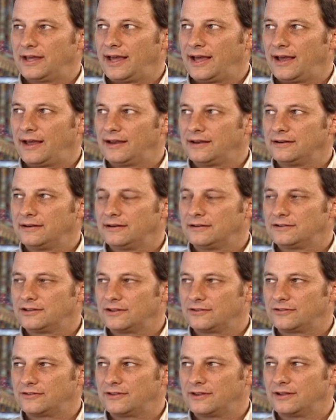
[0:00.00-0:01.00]
And
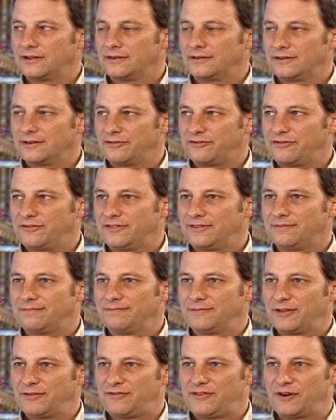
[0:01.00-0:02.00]
just the, the,
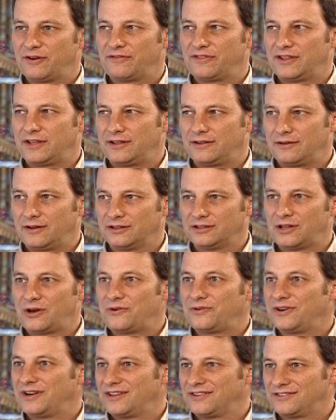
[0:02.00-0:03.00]
the fear of the
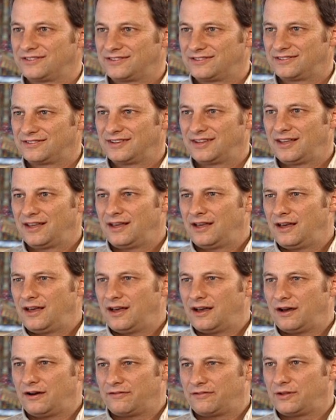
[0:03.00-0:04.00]
aloneness
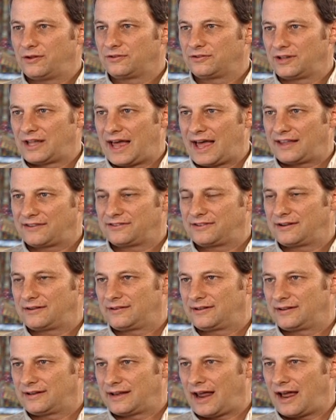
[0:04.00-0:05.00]
of those last
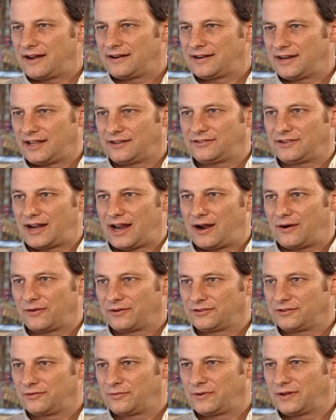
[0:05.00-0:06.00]
uh, days and
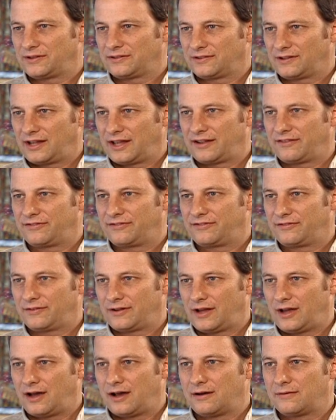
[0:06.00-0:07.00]
hours of one's life
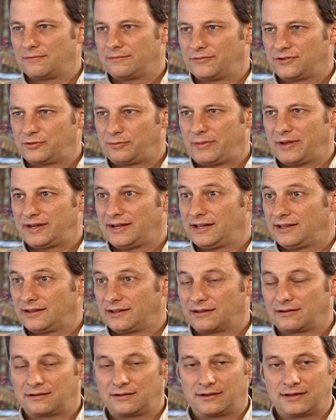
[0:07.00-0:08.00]
um, spent in
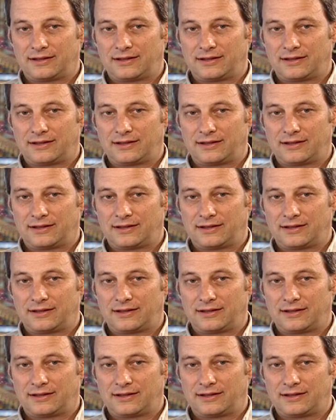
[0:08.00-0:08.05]
the